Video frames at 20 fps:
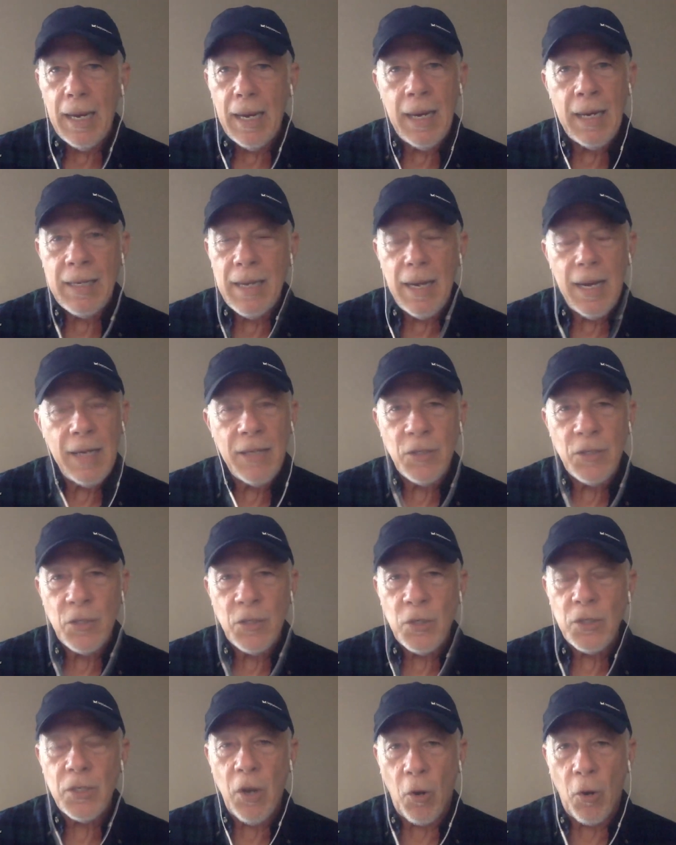it, it
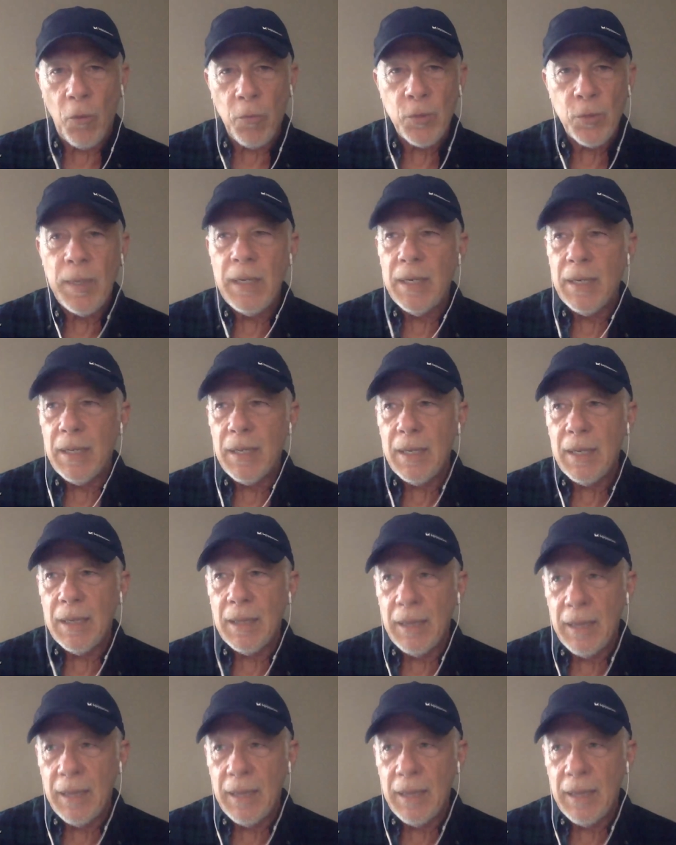just helps me
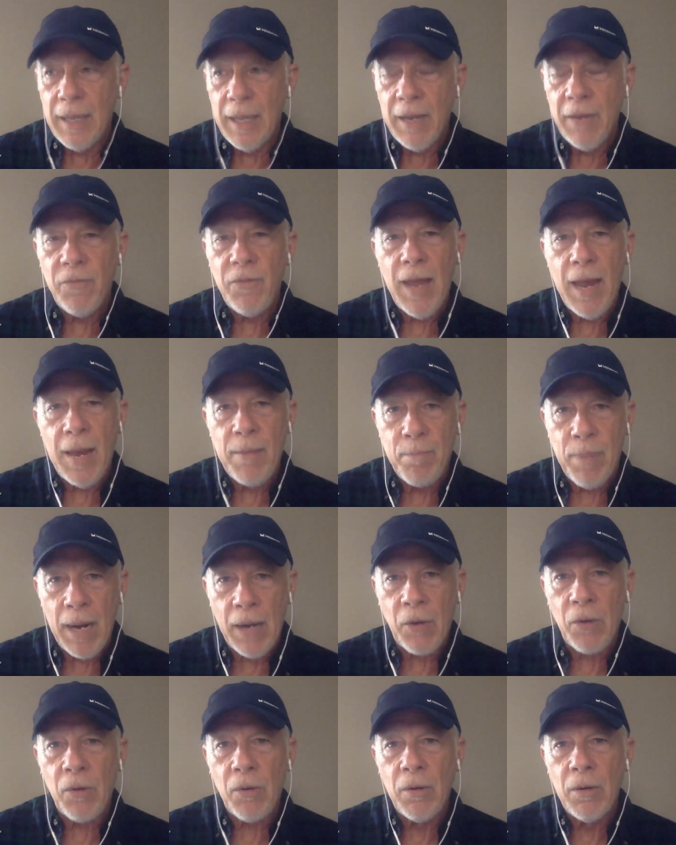live a
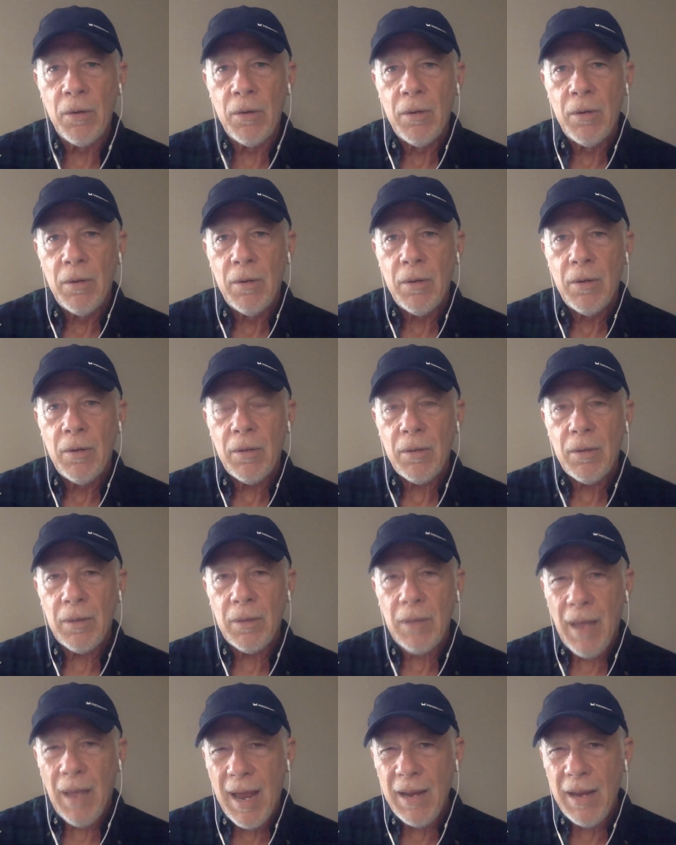better
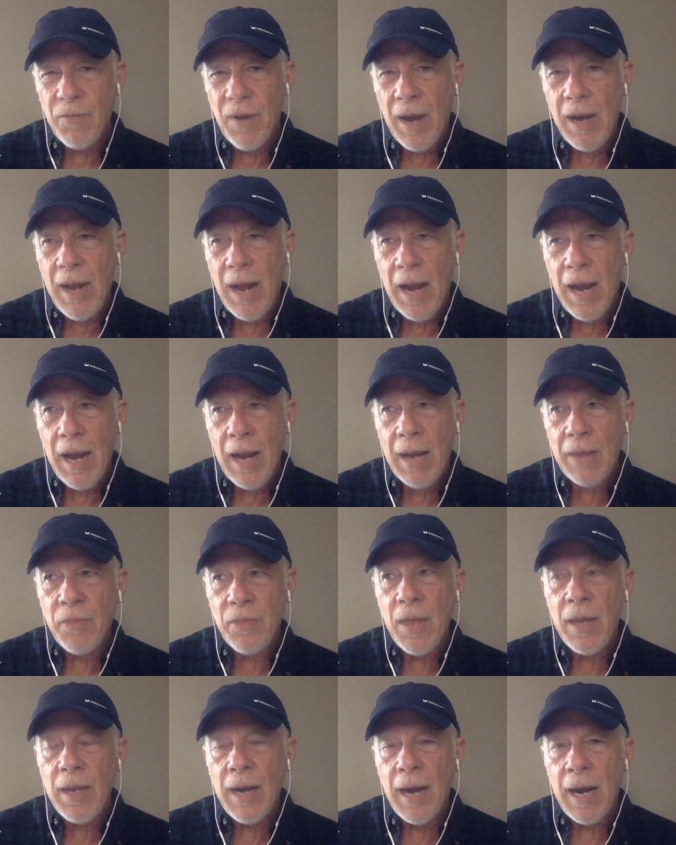life. And
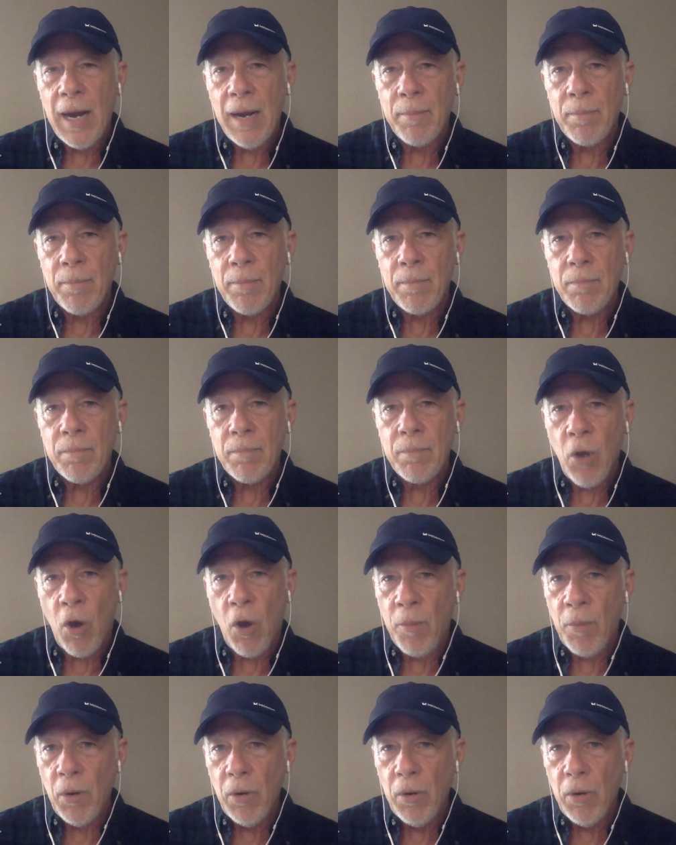I, I think I am
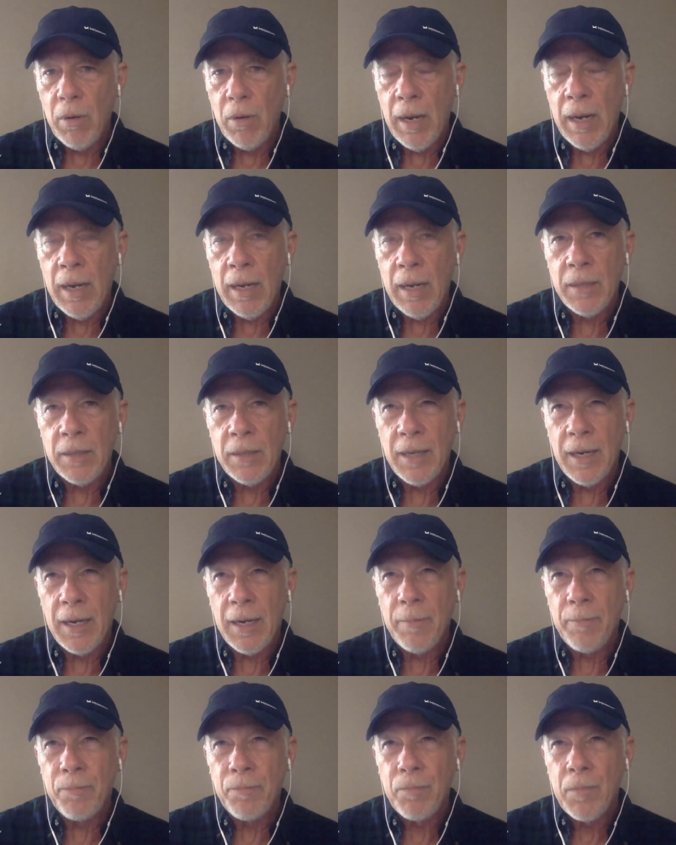calmer and
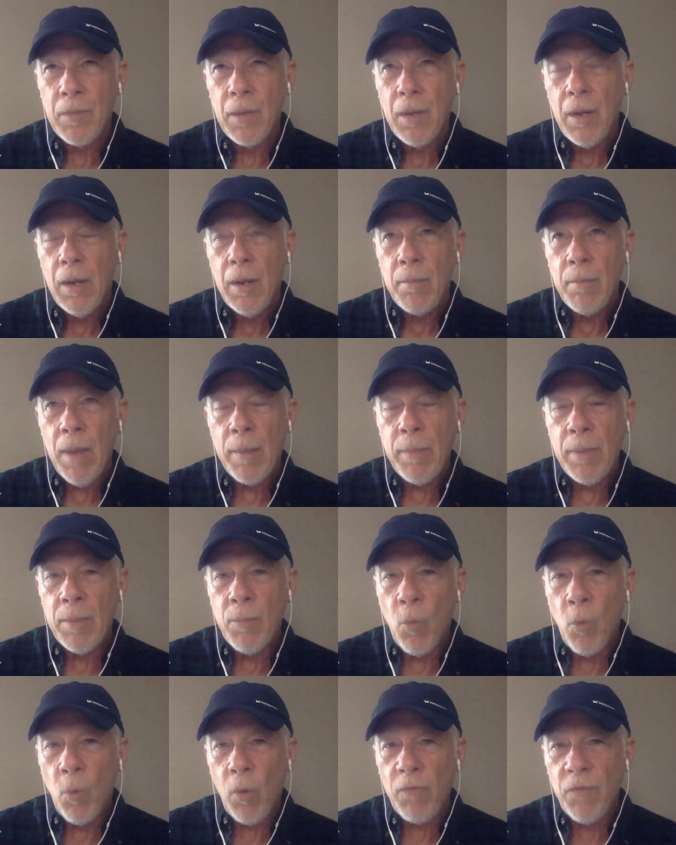um, maybe
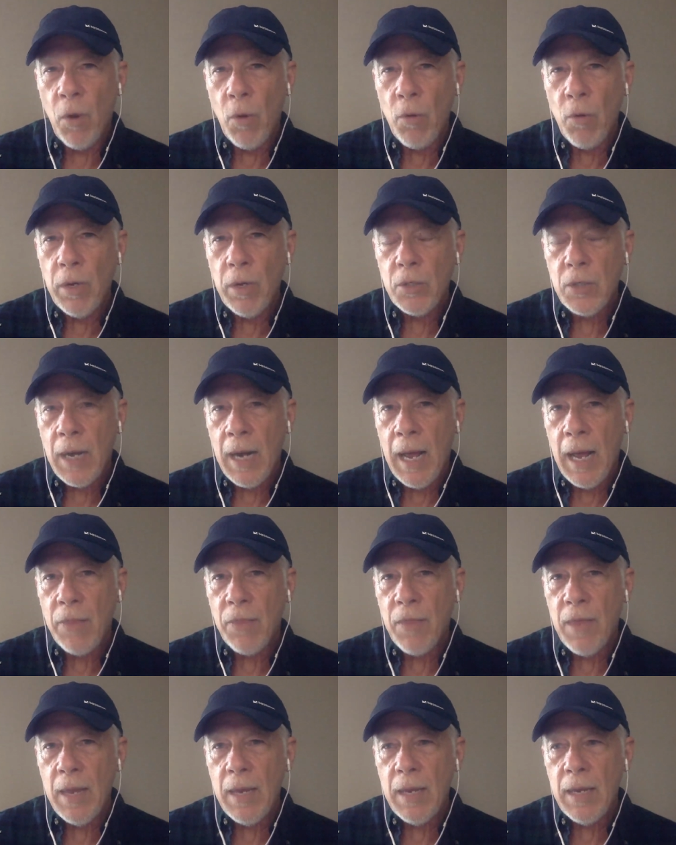more focused. And
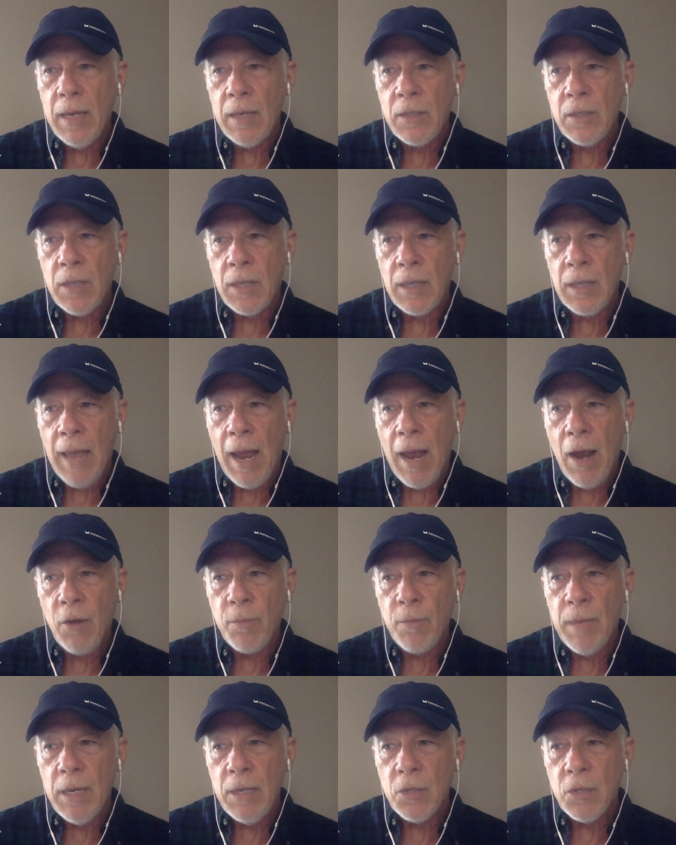I think it's
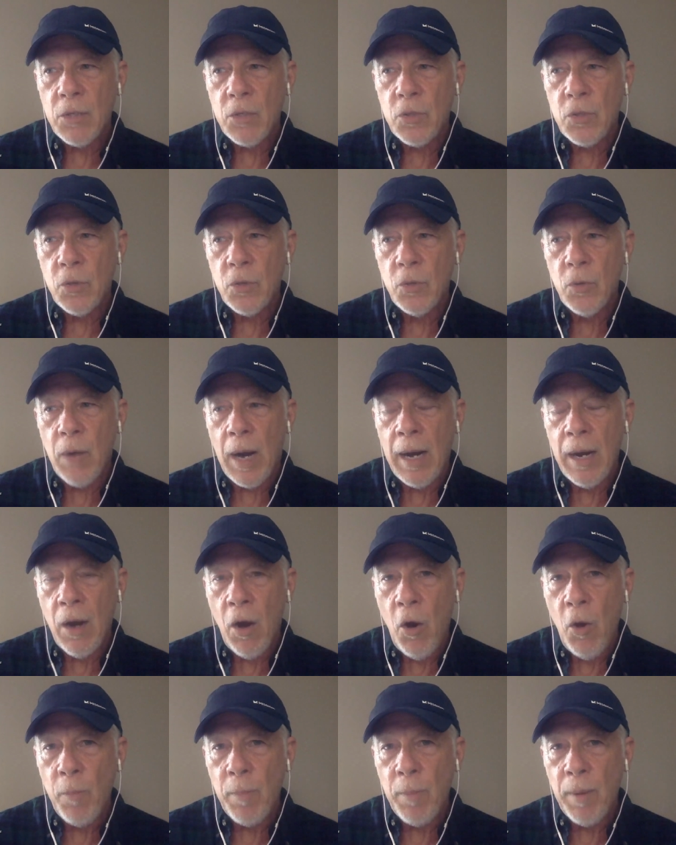allowed me to, I
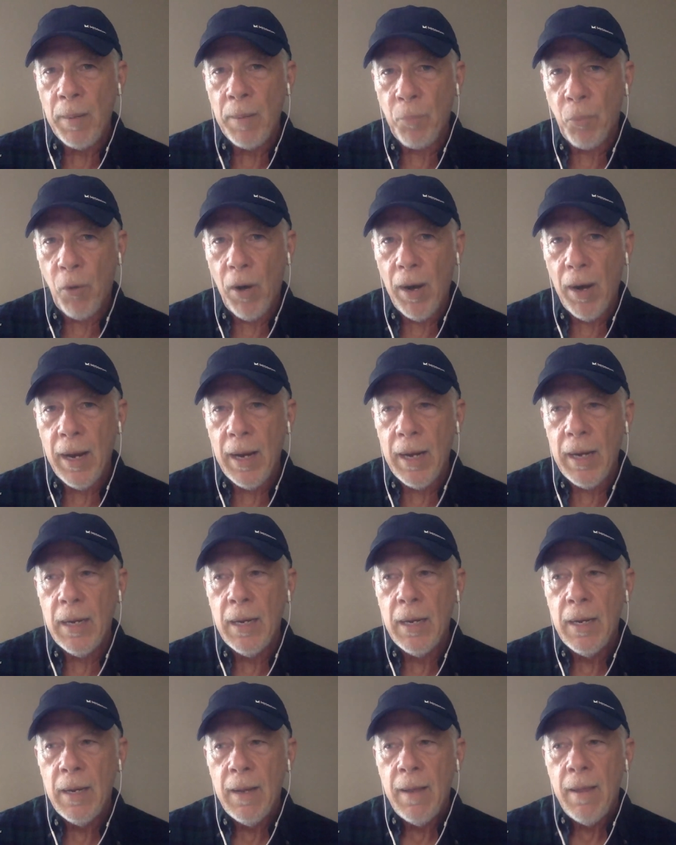hope and
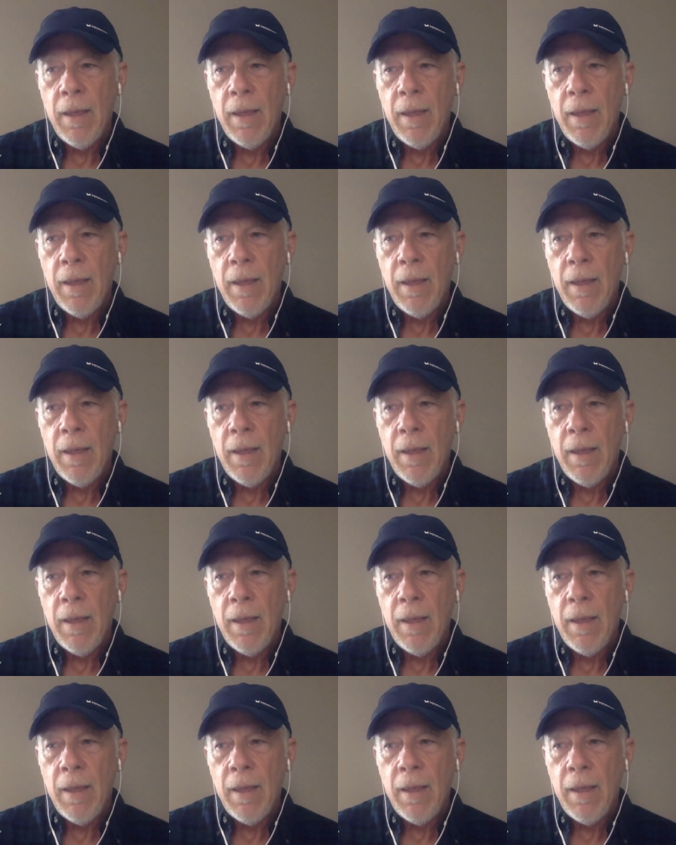pray,